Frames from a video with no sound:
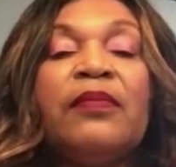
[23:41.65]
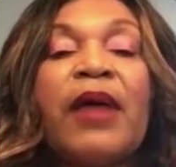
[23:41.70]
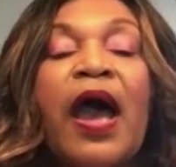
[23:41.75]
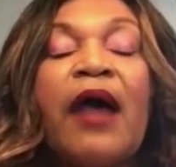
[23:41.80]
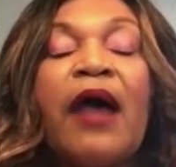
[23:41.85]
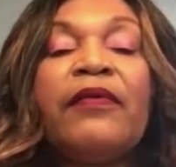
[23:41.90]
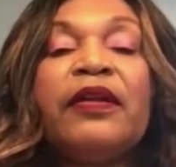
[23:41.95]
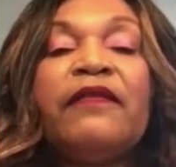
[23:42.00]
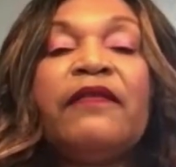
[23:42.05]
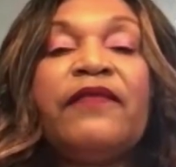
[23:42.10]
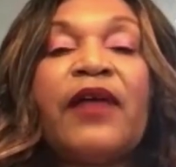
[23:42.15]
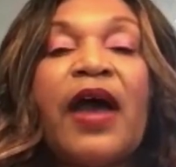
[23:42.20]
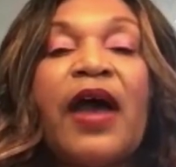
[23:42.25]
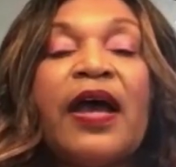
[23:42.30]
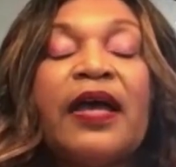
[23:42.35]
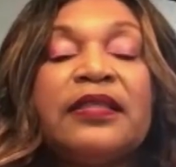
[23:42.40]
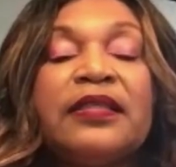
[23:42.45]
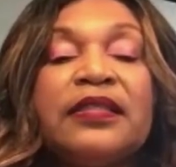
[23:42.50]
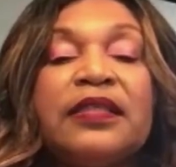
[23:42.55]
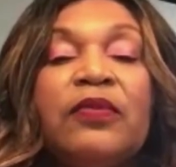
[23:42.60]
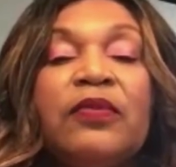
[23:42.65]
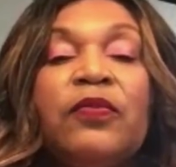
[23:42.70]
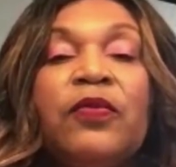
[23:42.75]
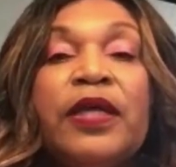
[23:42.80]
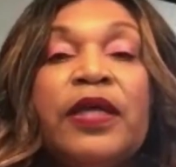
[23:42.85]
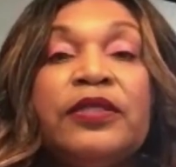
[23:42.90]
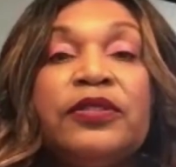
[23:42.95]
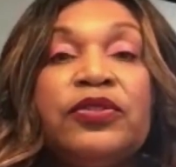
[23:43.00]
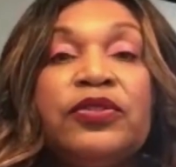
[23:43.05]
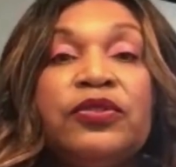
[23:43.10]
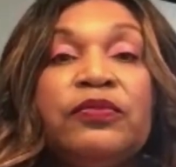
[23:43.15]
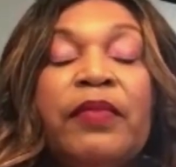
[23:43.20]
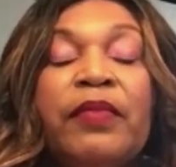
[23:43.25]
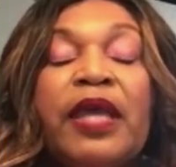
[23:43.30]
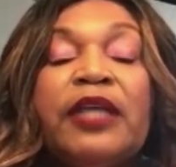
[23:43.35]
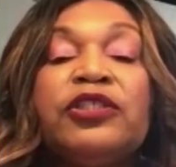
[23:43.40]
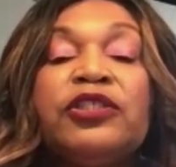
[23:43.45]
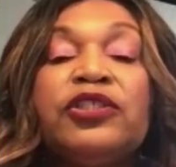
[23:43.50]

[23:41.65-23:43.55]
I would advise someone, make